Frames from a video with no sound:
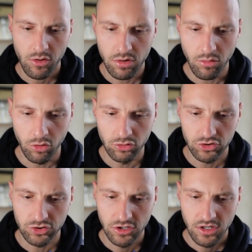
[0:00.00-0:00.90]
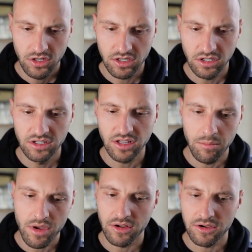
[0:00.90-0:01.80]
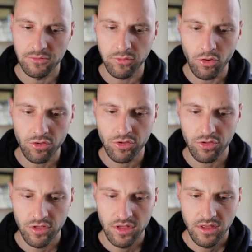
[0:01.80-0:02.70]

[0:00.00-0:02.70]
We want clean American voice,